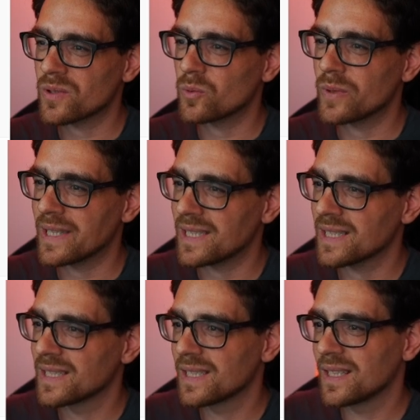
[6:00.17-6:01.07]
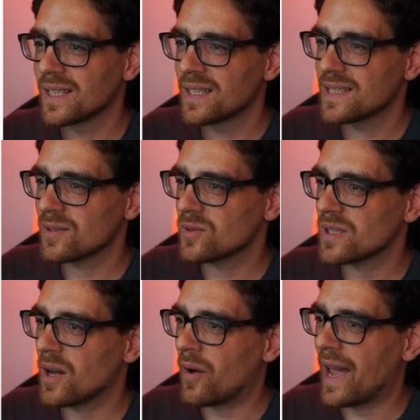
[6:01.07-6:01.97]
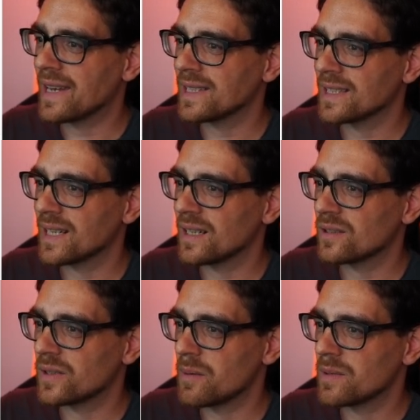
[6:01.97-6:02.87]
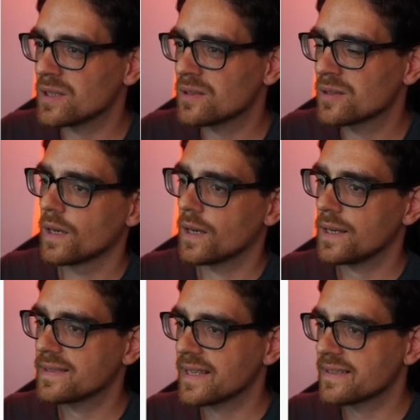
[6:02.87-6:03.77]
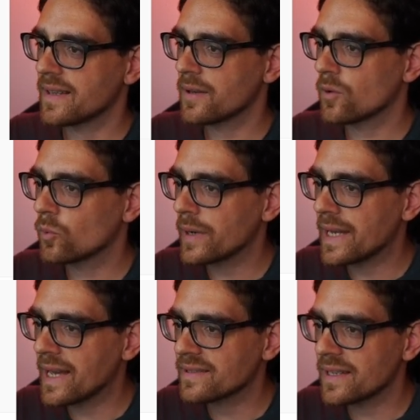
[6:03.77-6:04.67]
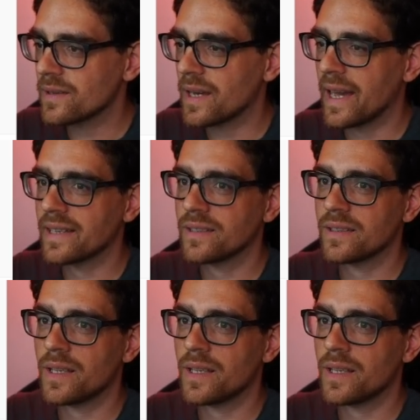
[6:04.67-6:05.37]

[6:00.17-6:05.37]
already. So it's now adding our images. It says that it already has added the